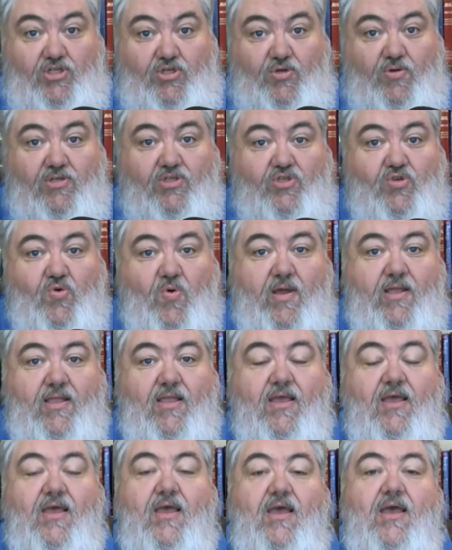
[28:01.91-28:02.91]
you enjoyed
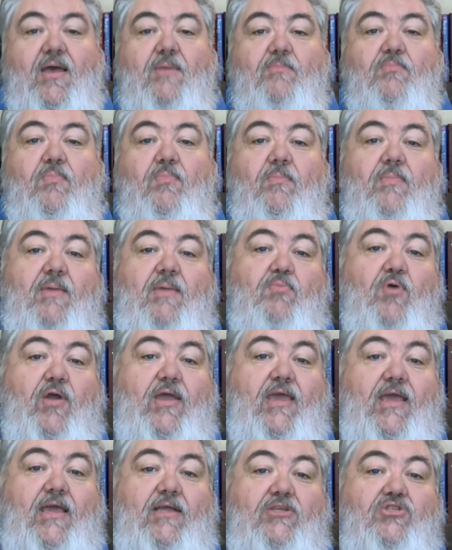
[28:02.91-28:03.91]
me
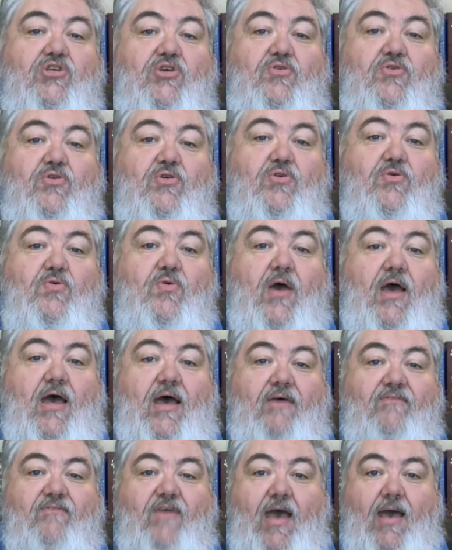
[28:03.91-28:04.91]
bringing it to you
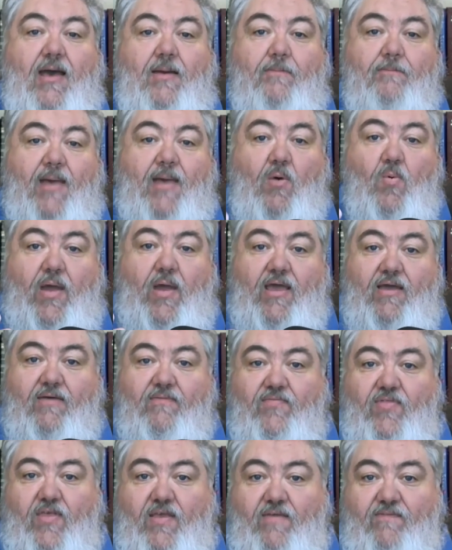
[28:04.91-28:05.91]
by way
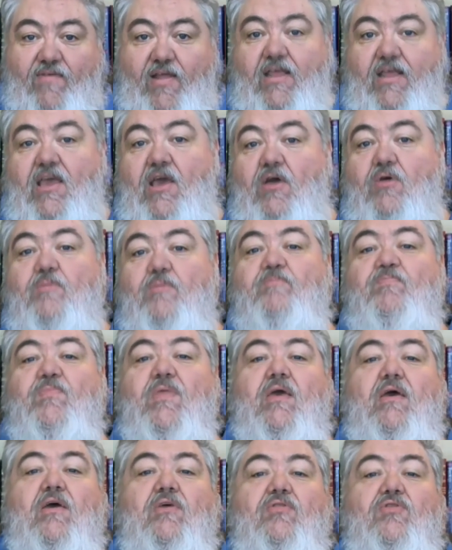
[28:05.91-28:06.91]
of the video
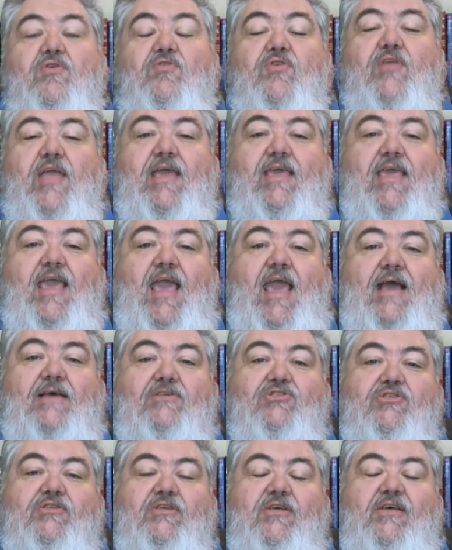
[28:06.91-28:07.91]
through the
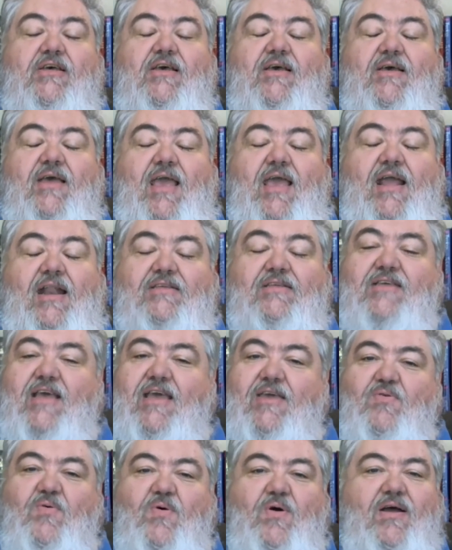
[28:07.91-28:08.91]
Netcast. And I tell
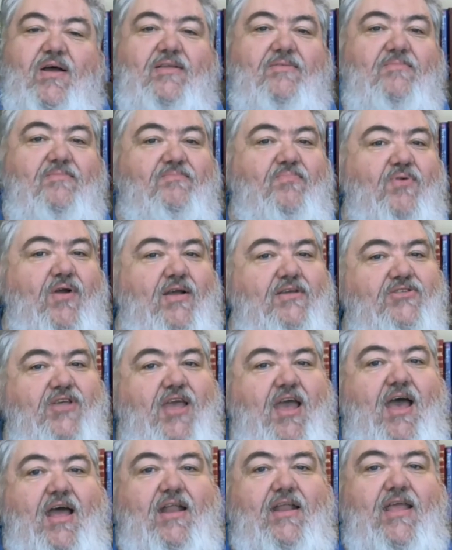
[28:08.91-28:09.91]
you what, praise
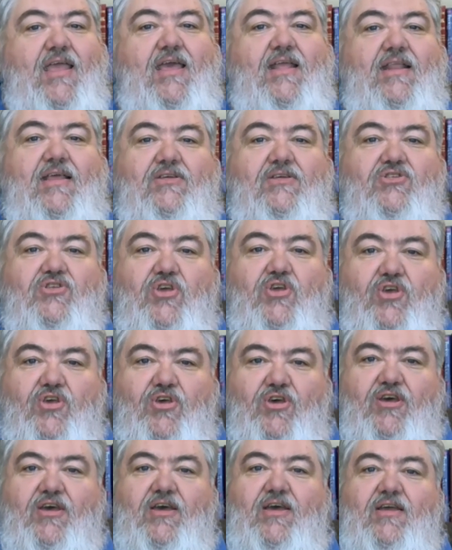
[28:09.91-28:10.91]
God, it is
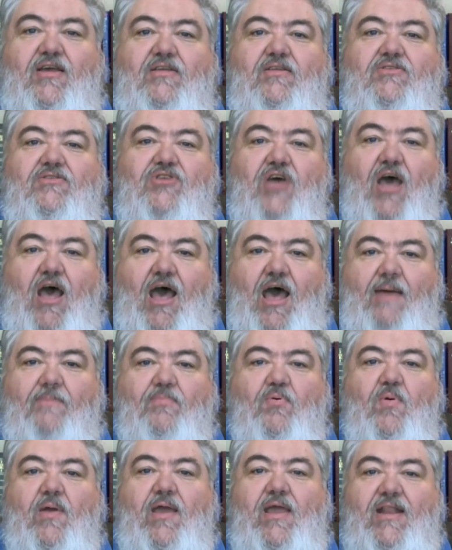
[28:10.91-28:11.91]
good to
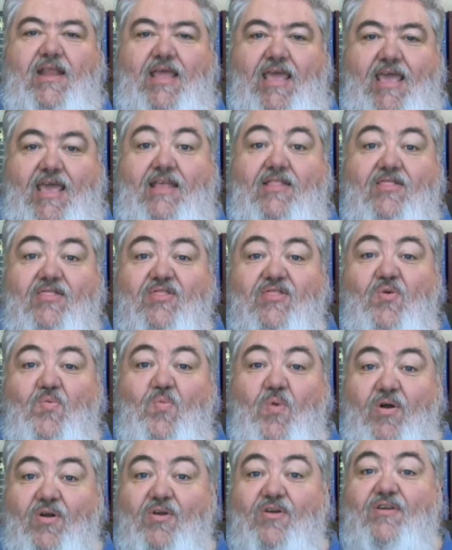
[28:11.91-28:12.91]
operate in the
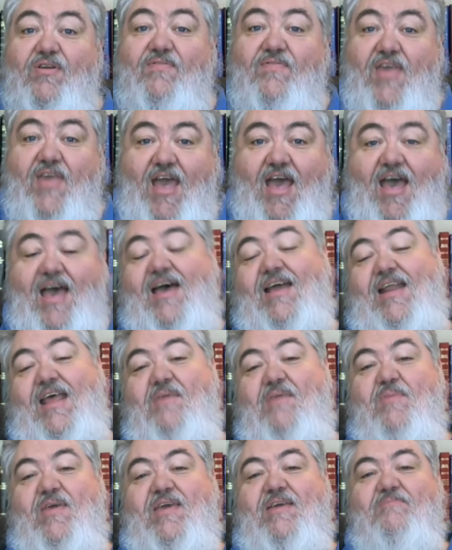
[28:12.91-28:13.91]
Word of God.
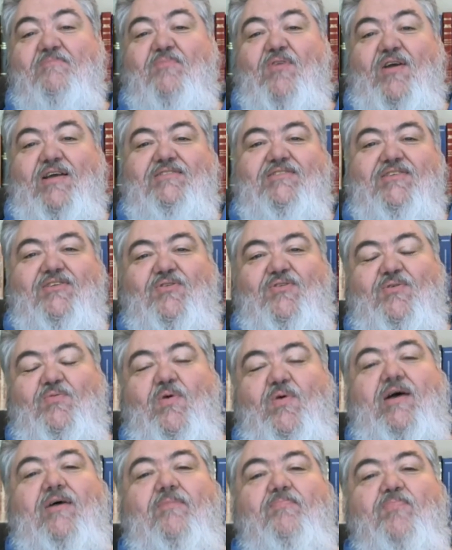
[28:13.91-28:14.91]
Amen? Praise the Lord.
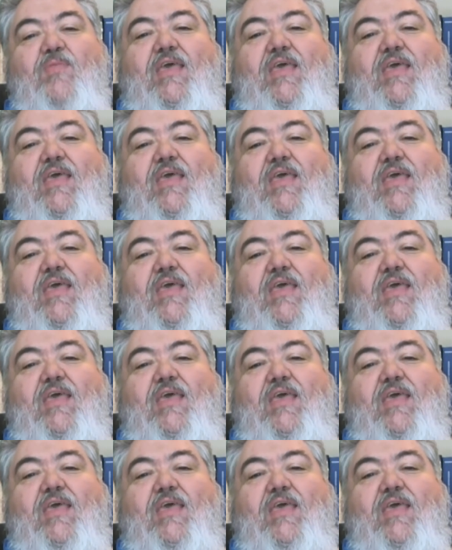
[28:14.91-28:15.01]
Well,